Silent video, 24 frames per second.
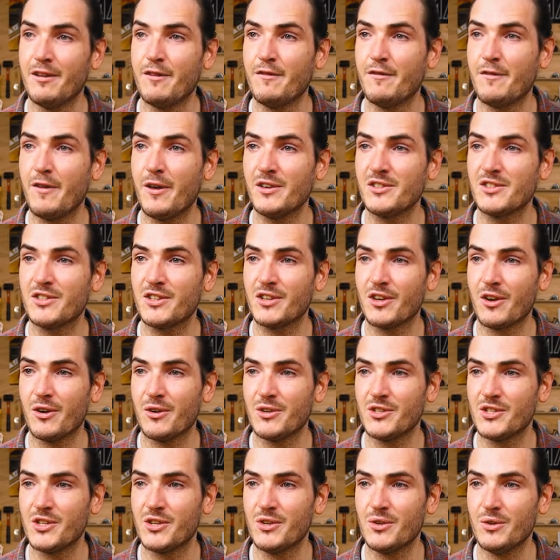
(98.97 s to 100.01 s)
First,
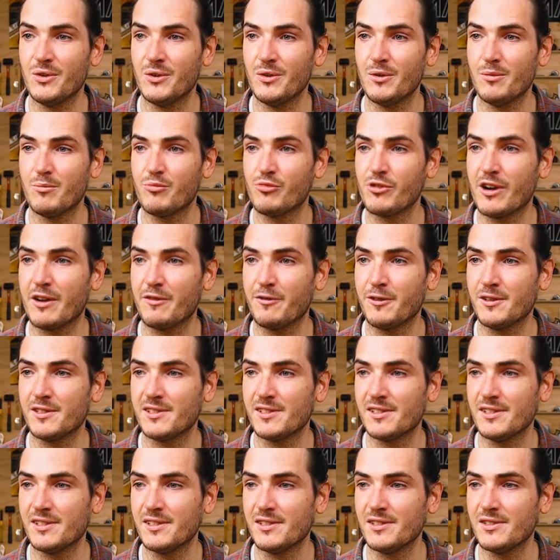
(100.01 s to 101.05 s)
go to
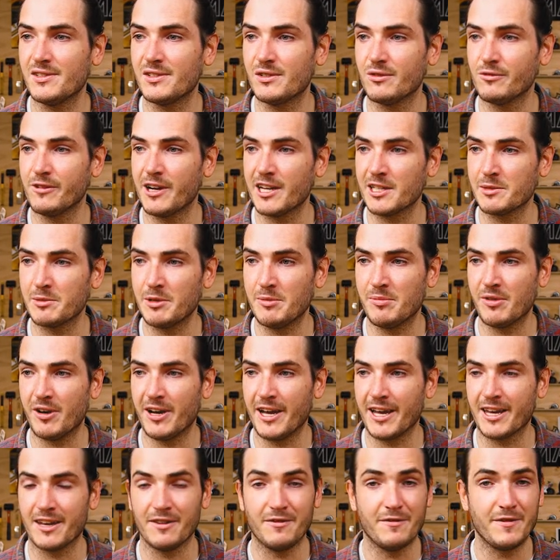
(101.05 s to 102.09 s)
Preferences, Raspberry
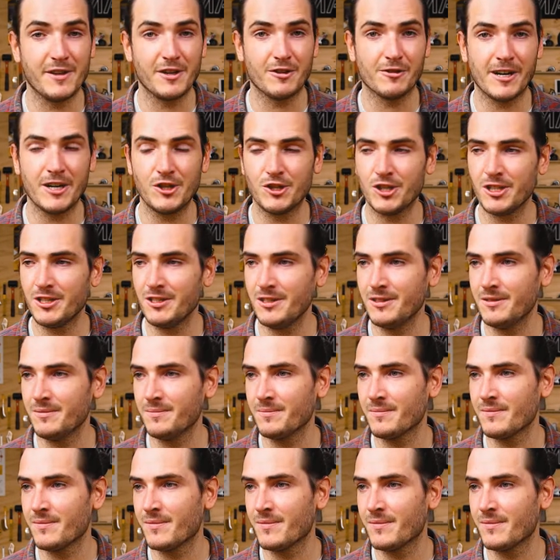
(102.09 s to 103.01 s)
Pi Configuration,